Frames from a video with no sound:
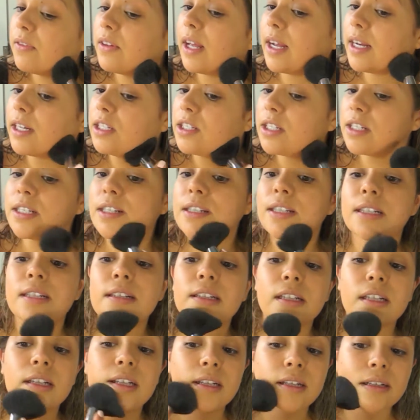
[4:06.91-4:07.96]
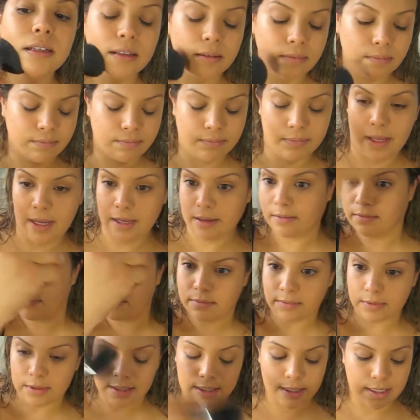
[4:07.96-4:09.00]
like just like
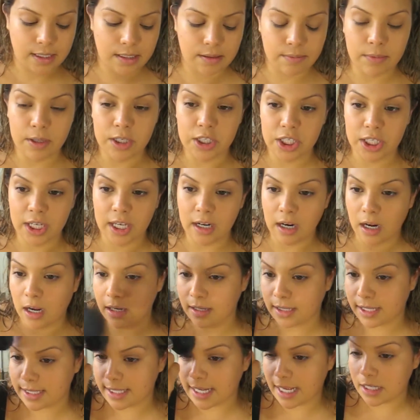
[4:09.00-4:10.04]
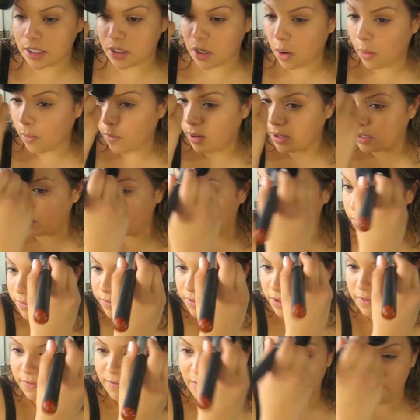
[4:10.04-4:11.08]
smudging it on, because I don't want to move
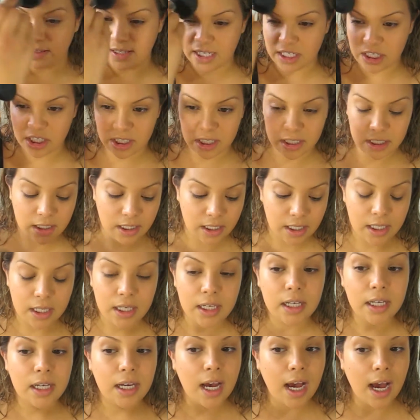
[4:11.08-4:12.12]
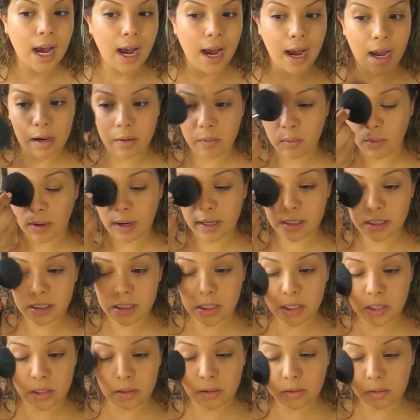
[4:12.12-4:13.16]
the foundation. I want
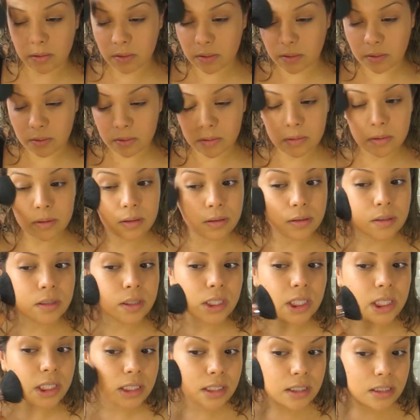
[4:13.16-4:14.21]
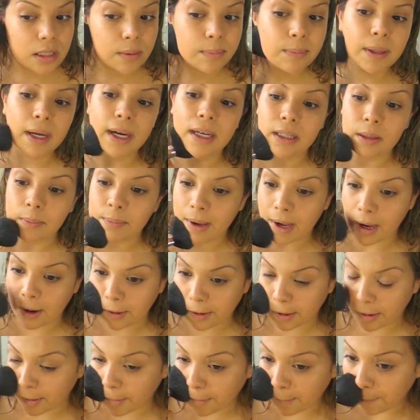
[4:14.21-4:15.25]
to just apply the
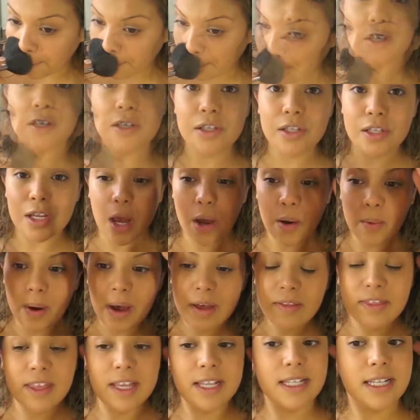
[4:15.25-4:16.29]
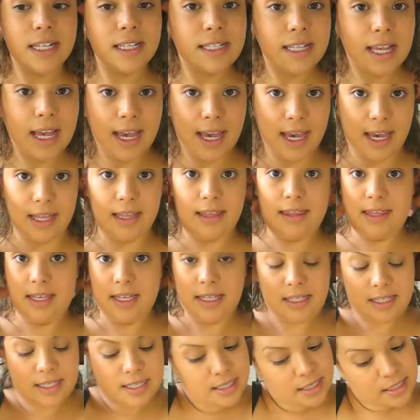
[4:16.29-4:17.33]
powder. So this is it.
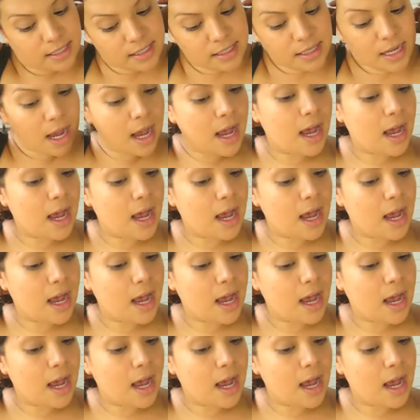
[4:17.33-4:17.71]
This is